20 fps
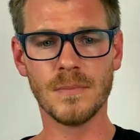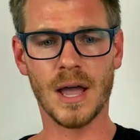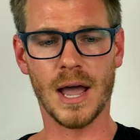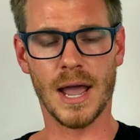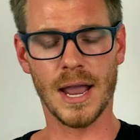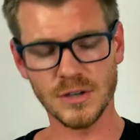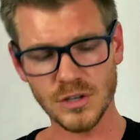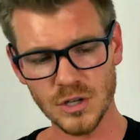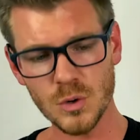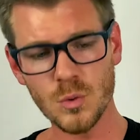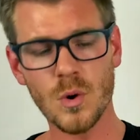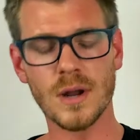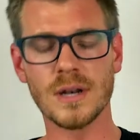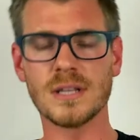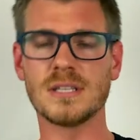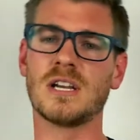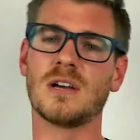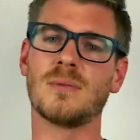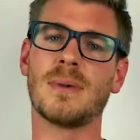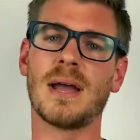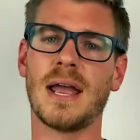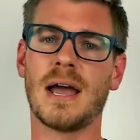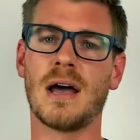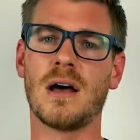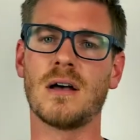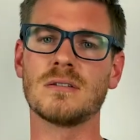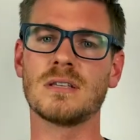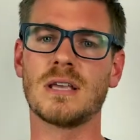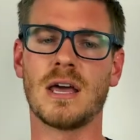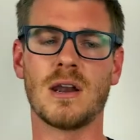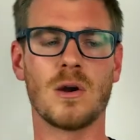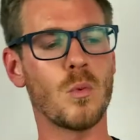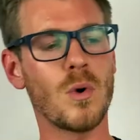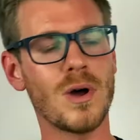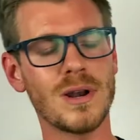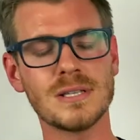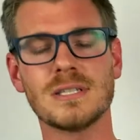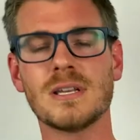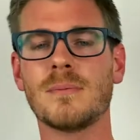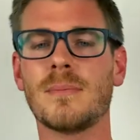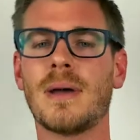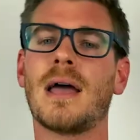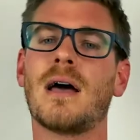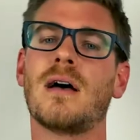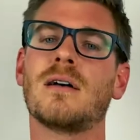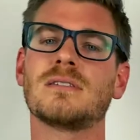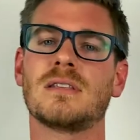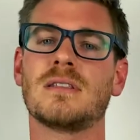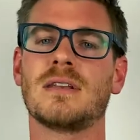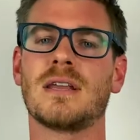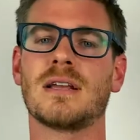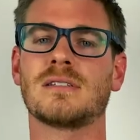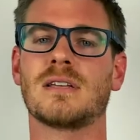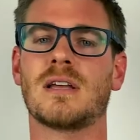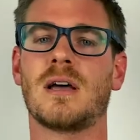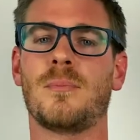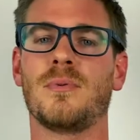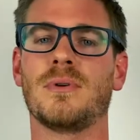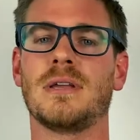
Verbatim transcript: I do want to sell my house and I want to sell my house in the next couple